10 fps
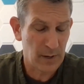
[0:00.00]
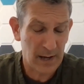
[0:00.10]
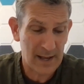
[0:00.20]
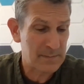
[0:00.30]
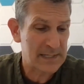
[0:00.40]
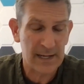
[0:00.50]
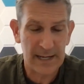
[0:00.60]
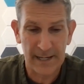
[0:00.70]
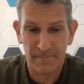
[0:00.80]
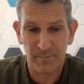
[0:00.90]
crops,
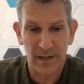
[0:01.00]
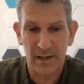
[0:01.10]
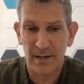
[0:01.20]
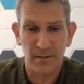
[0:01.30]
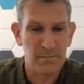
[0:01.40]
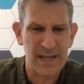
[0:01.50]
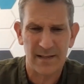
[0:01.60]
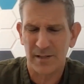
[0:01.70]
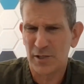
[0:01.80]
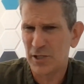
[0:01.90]

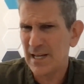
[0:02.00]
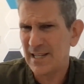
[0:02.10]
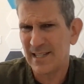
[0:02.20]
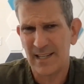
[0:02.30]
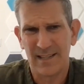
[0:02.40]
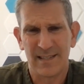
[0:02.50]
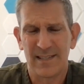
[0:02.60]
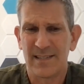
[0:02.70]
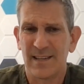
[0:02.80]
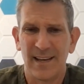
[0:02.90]
meats,
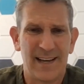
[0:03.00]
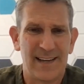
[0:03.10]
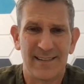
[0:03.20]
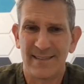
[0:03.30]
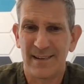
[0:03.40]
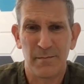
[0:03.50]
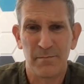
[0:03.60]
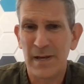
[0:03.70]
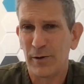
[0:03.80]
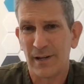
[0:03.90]
cheeses,
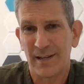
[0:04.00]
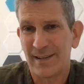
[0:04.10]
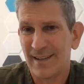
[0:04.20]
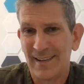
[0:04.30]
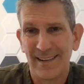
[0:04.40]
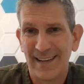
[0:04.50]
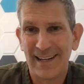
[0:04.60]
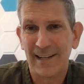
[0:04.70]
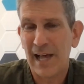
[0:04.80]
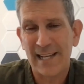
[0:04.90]
milk,
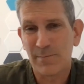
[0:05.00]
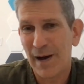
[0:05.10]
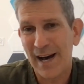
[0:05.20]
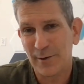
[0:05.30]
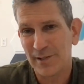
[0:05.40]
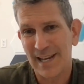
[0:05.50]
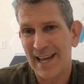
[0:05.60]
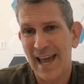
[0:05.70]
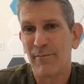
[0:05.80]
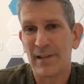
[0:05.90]
in glass bottles,
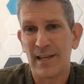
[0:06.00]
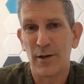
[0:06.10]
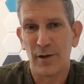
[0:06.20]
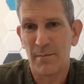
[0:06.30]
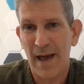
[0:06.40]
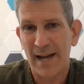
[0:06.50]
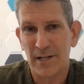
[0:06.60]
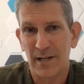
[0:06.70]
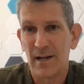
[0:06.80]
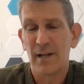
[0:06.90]
like everything you can
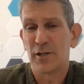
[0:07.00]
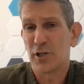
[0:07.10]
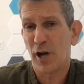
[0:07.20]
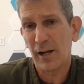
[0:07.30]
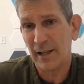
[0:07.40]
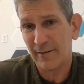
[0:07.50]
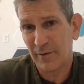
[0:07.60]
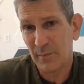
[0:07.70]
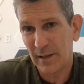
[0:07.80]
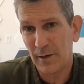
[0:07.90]
imagine. Chocolate
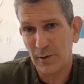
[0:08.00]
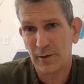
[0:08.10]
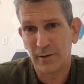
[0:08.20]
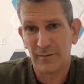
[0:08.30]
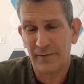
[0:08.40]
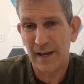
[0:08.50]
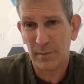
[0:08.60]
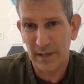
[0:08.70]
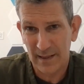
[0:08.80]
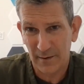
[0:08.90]
from a local
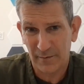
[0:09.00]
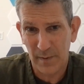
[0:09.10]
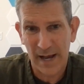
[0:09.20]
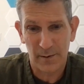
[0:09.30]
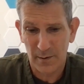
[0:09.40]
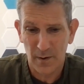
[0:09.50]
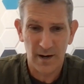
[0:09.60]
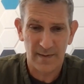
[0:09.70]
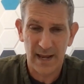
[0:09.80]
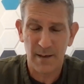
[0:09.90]
family. They're from
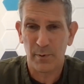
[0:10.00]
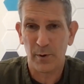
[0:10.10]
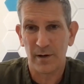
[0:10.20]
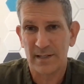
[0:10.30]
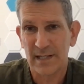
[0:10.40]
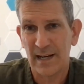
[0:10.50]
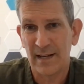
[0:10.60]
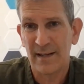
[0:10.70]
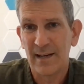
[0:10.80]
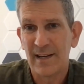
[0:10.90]
Ecuador, and they import
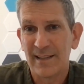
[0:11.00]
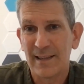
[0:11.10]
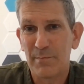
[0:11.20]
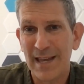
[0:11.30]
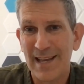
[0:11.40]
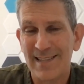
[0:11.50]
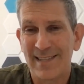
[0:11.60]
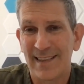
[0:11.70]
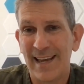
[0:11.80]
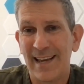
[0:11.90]
the
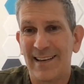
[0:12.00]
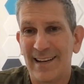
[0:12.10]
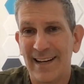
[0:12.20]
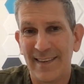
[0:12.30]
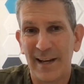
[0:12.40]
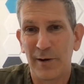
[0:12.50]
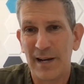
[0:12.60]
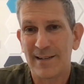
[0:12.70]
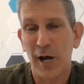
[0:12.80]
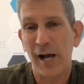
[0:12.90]
beans, and they
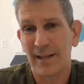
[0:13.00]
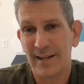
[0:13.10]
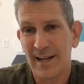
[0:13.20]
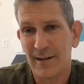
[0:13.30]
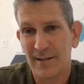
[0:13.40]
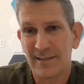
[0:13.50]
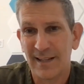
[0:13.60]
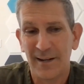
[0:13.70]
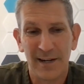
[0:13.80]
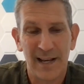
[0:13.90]
create chocolate here
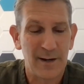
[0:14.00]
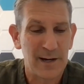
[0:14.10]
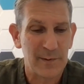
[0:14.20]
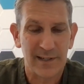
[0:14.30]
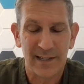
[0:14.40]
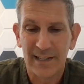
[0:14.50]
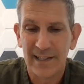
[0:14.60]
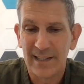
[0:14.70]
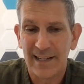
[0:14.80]
in Ann Arbor.